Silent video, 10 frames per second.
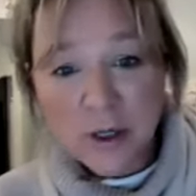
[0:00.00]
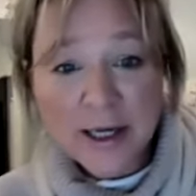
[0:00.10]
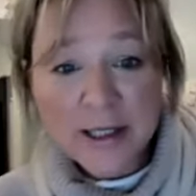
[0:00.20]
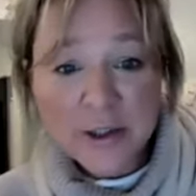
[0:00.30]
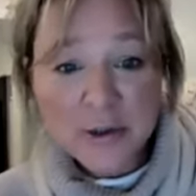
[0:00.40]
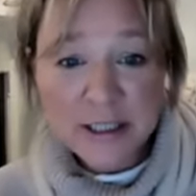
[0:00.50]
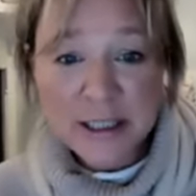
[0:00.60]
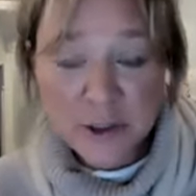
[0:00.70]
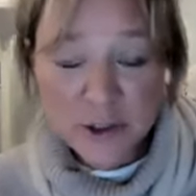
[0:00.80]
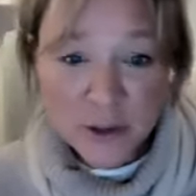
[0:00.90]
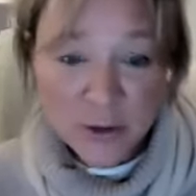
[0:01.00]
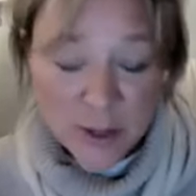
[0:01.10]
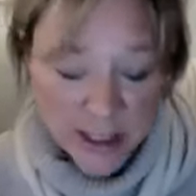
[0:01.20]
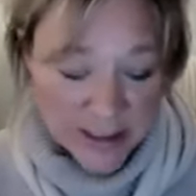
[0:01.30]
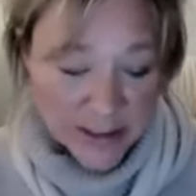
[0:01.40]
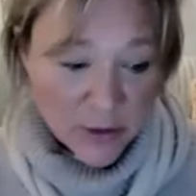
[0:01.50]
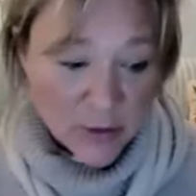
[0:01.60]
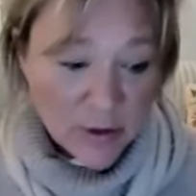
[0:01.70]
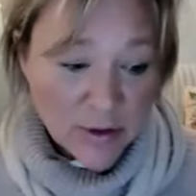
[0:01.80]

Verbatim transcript: guide you, teach you. So,